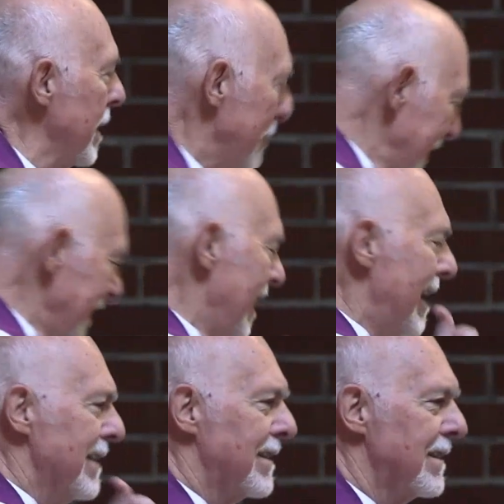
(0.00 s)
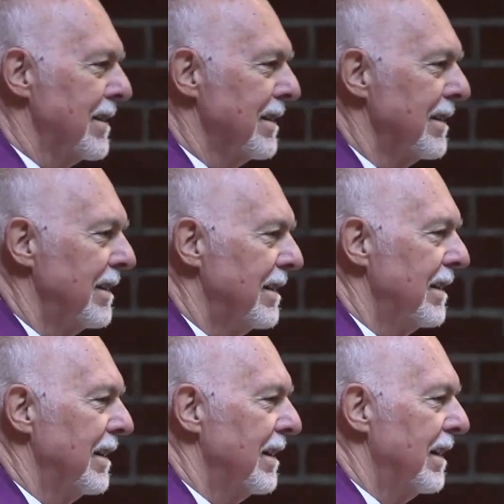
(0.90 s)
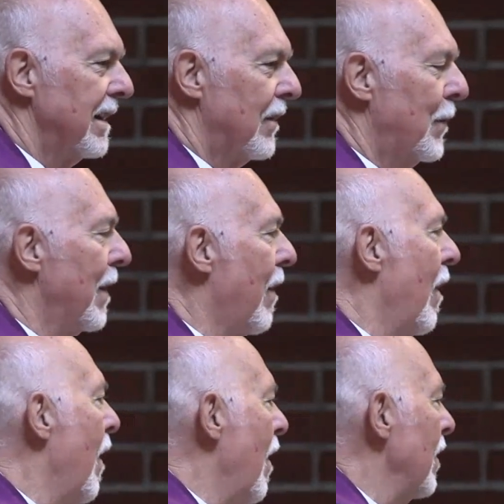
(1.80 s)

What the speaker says: It's us. We're all